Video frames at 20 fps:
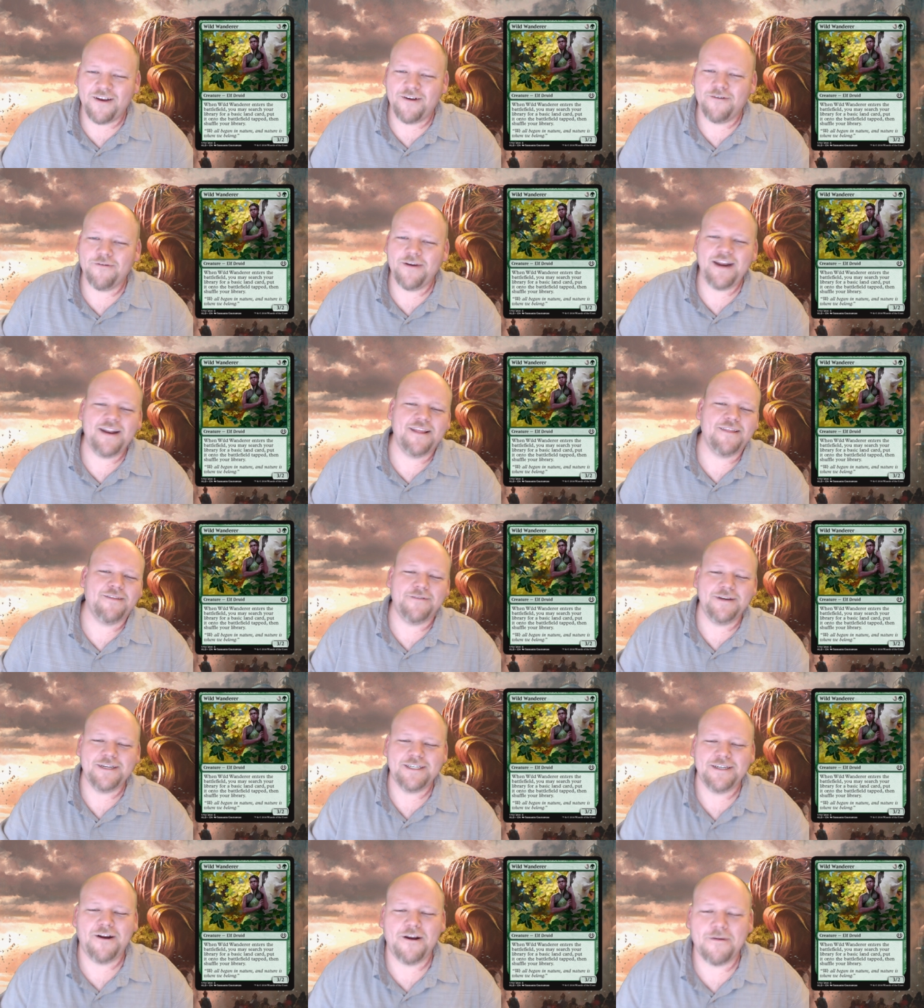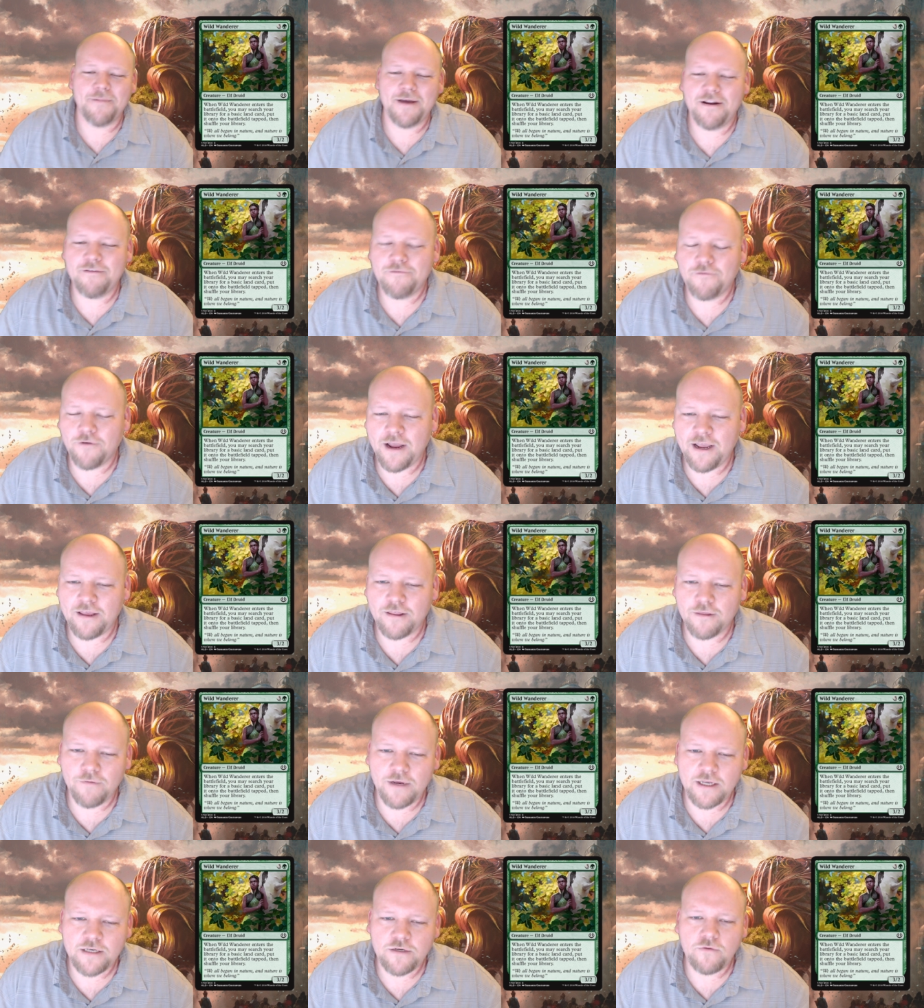green and three generic mana for a
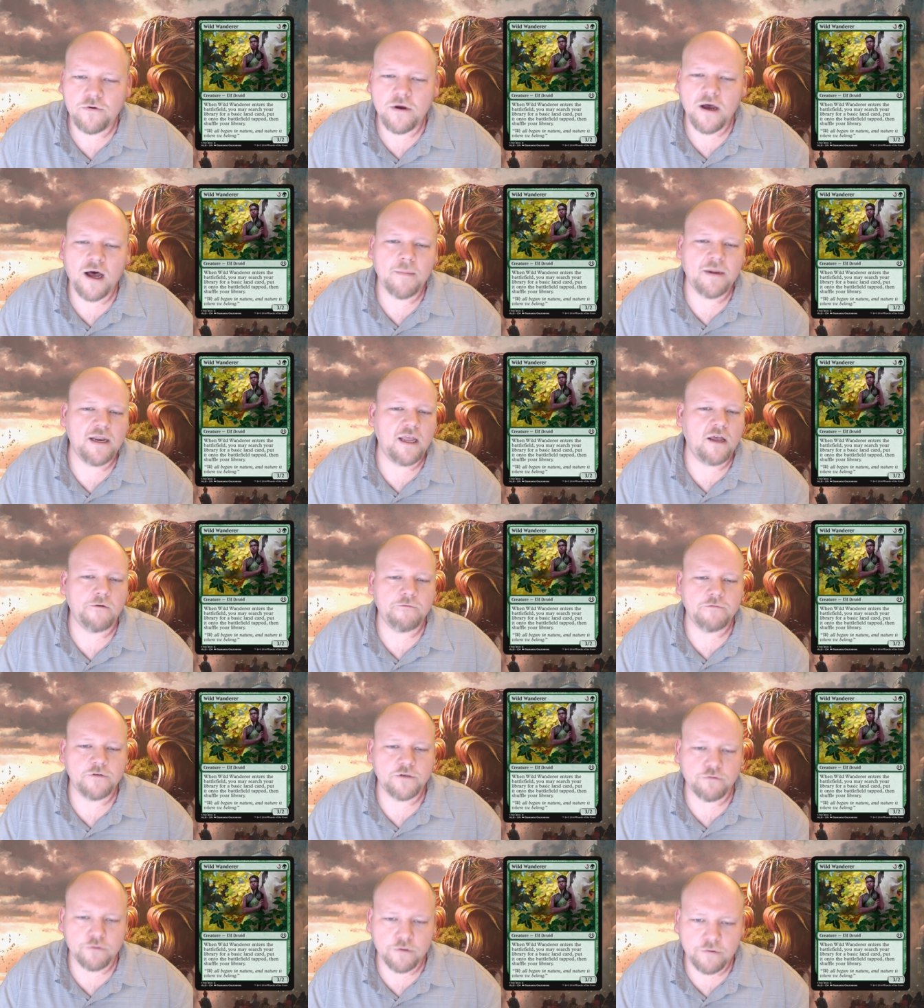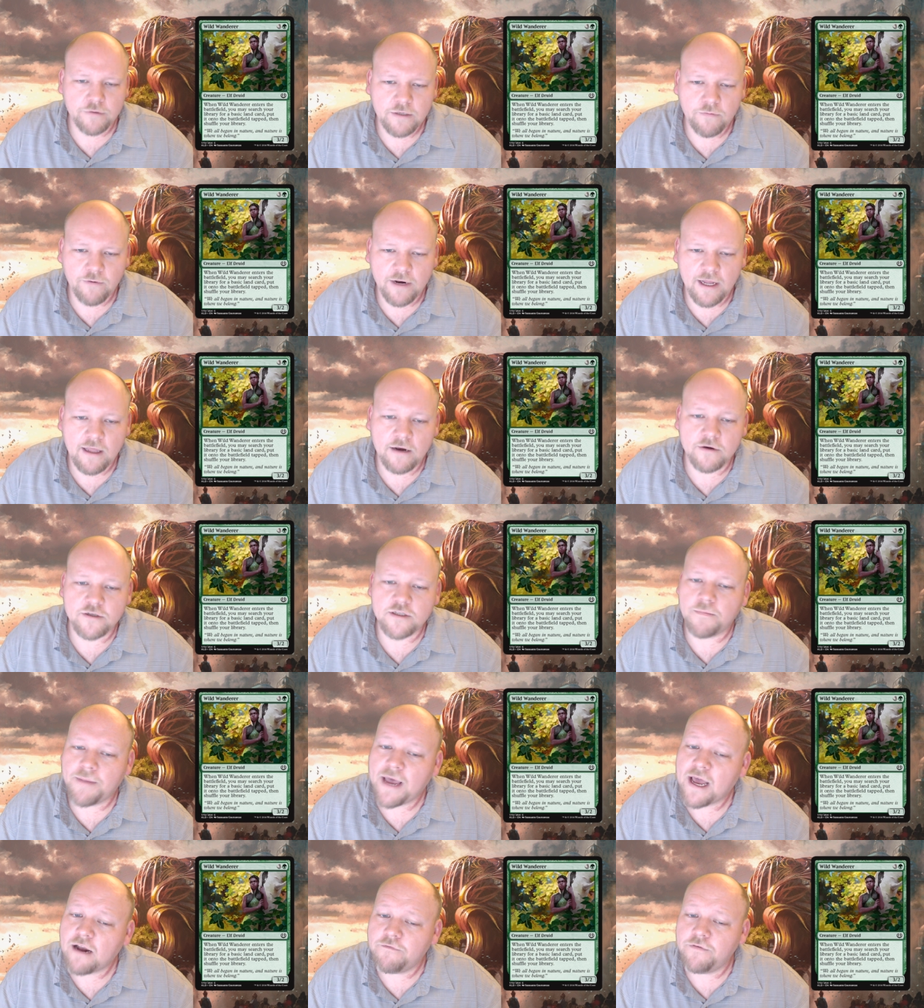3 2 common elf druid. When it enters the
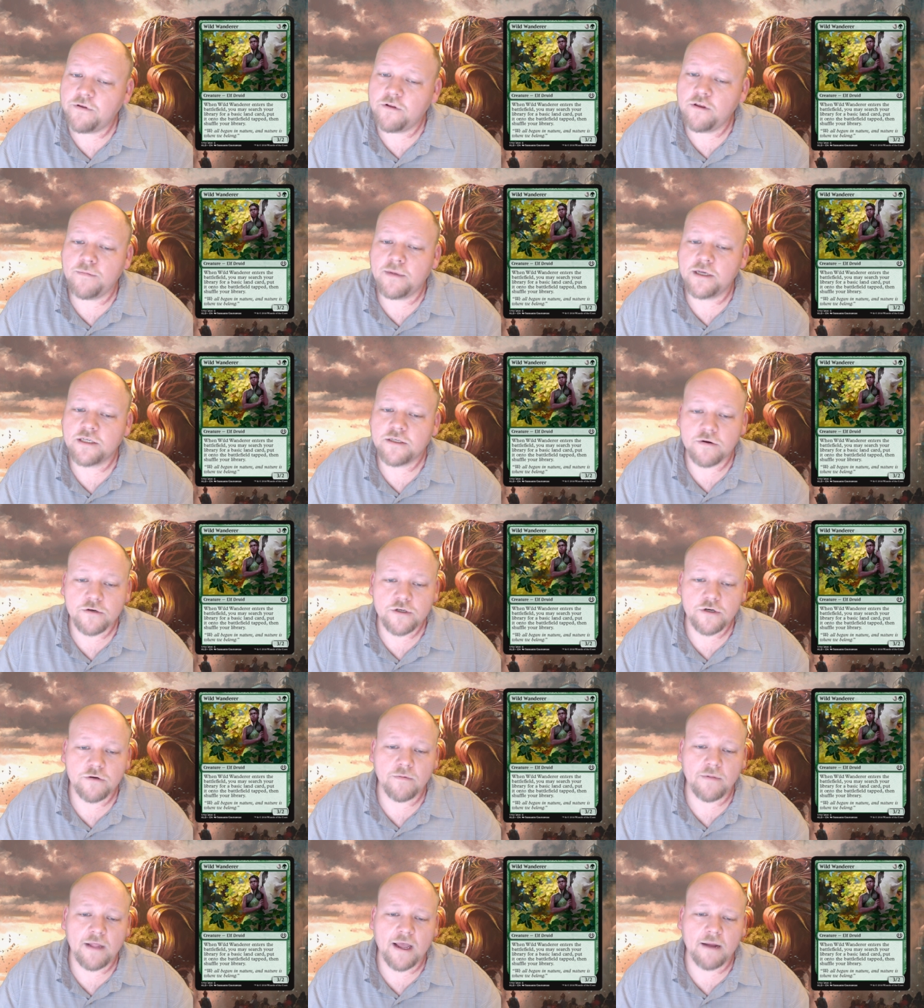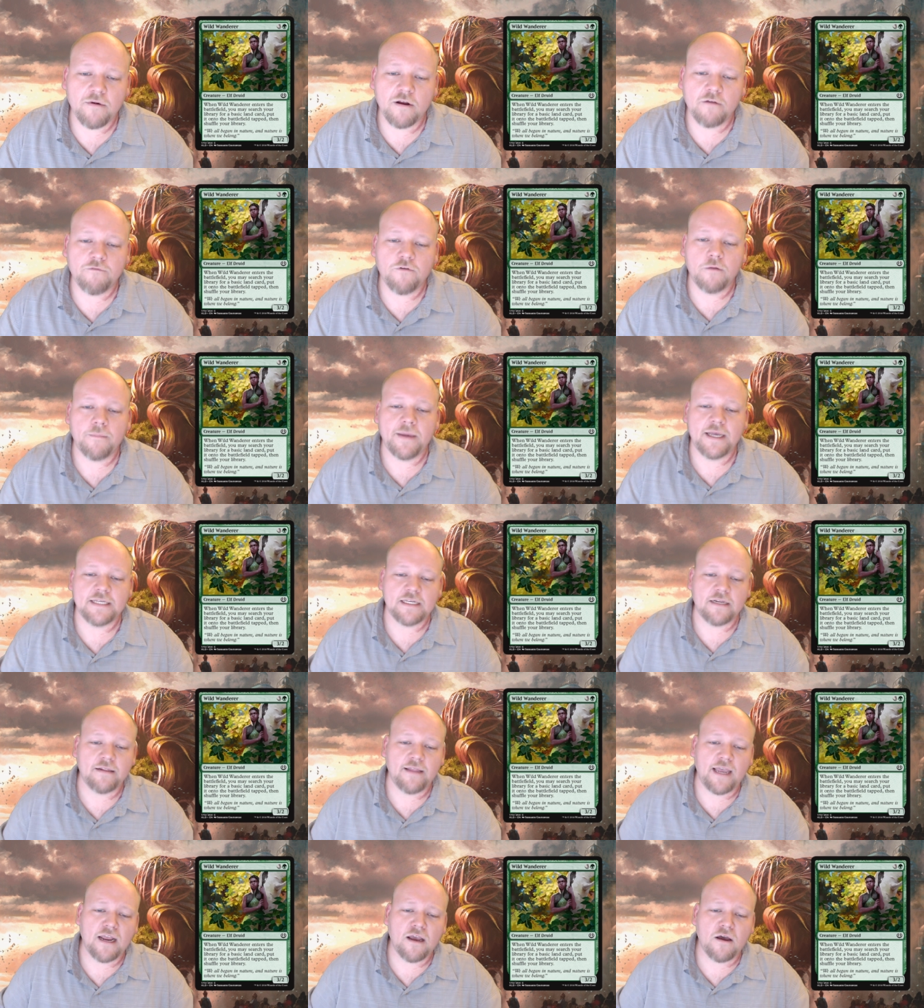battlefield, you may search your library for a basic
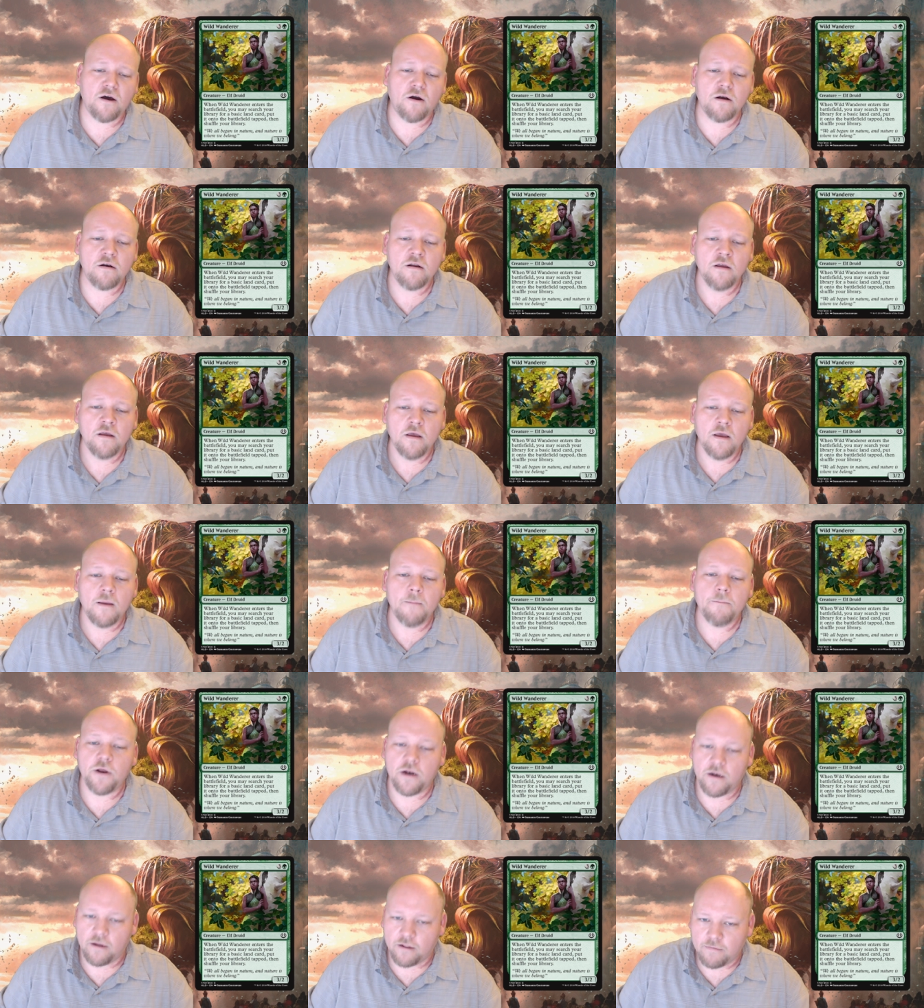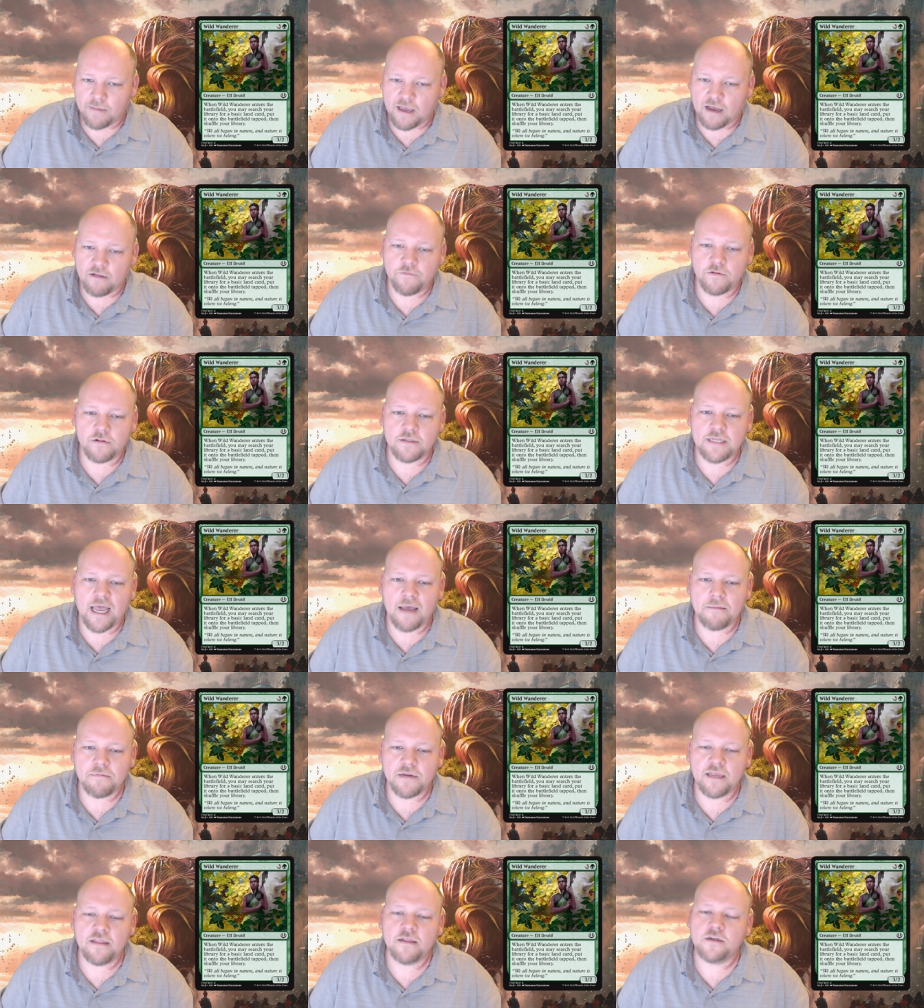land card, put it on the battlefield
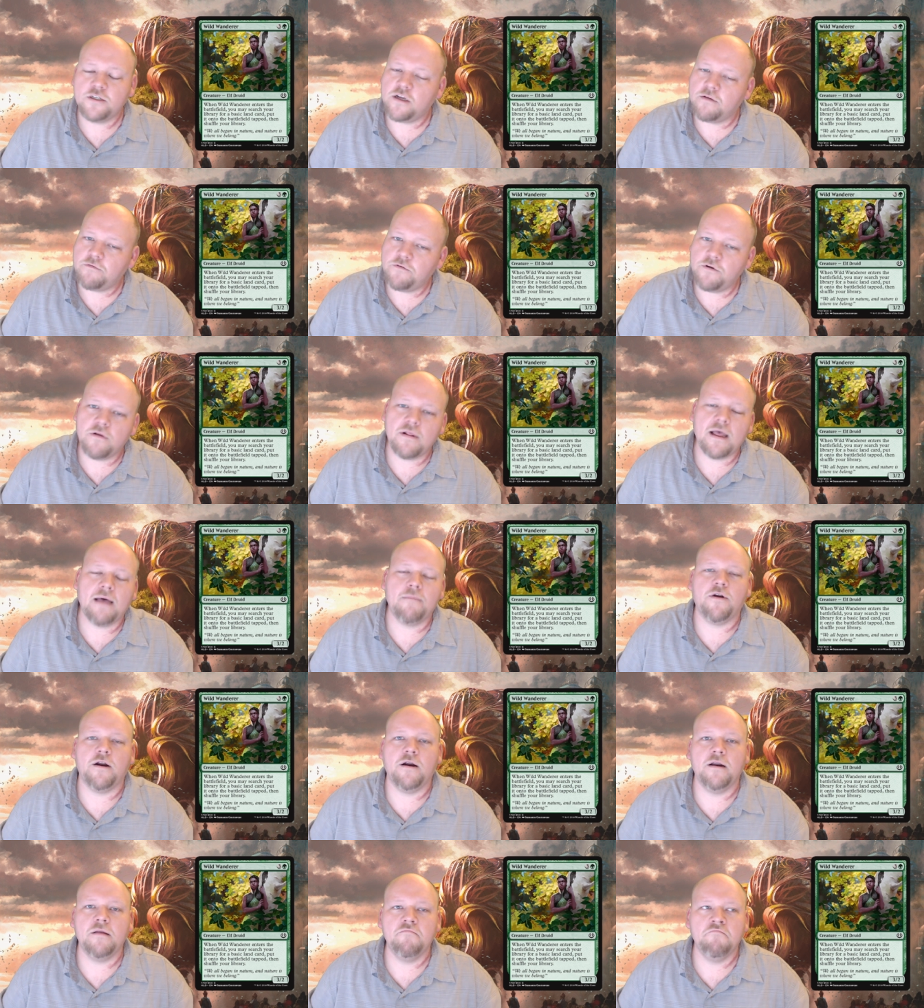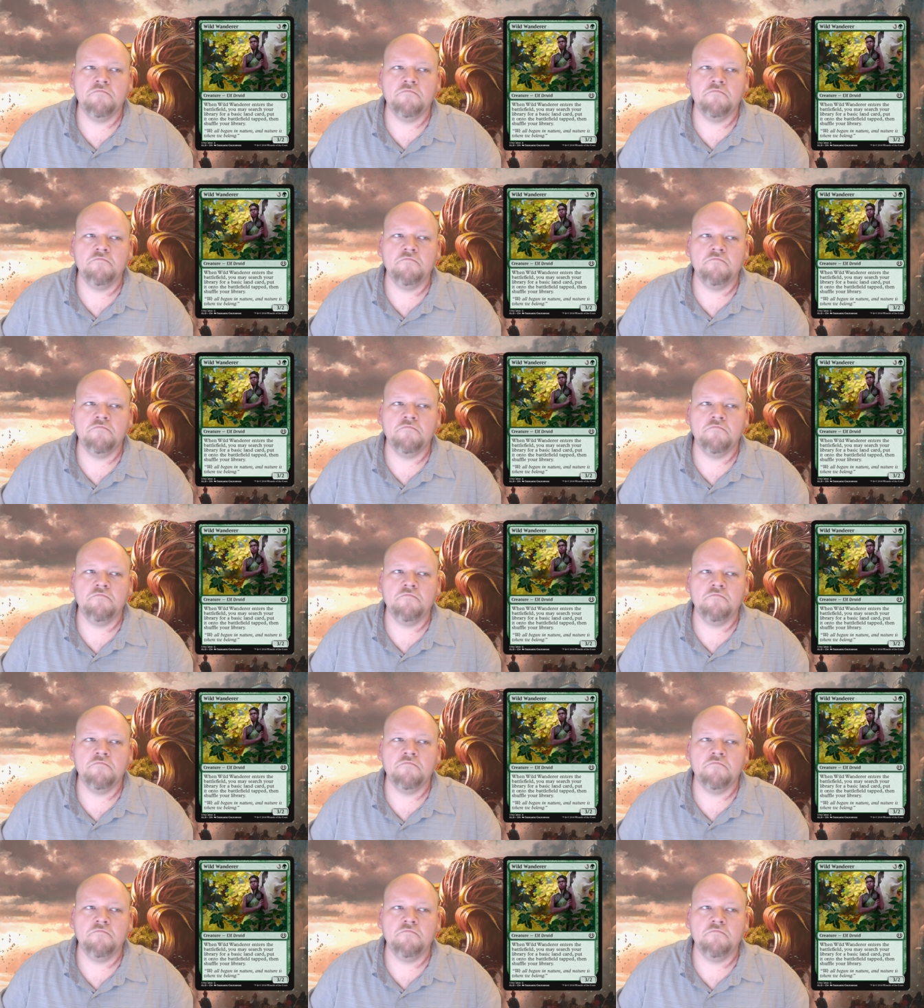tapped, and then shuffle your library.